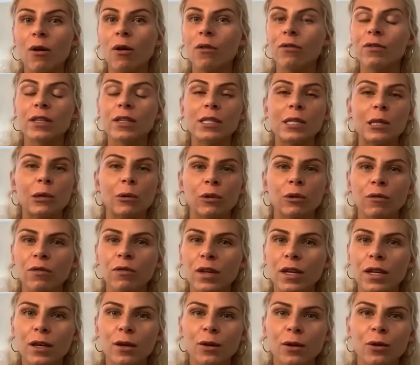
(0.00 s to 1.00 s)
Obviously, all the
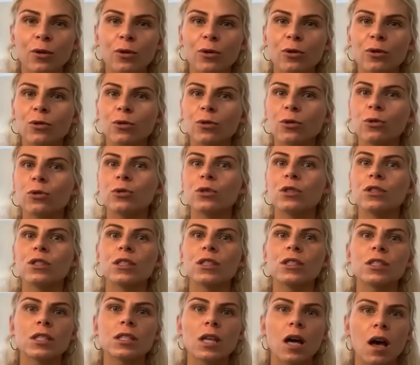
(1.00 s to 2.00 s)
vehicles, the
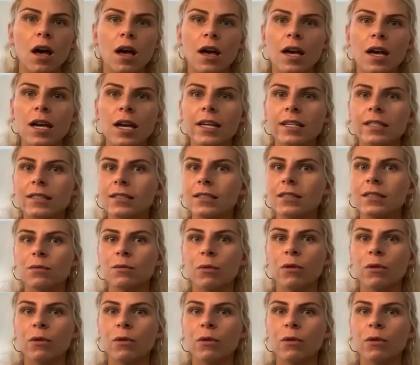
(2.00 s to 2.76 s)
signs.